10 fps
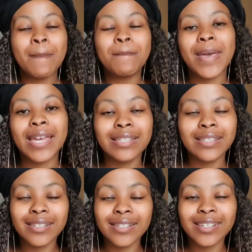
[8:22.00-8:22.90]

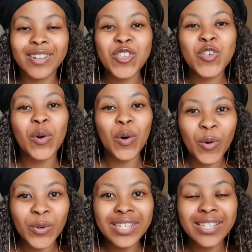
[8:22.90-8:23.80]
abandon your
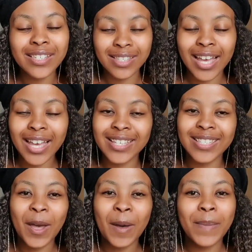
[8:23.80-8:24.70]
own desires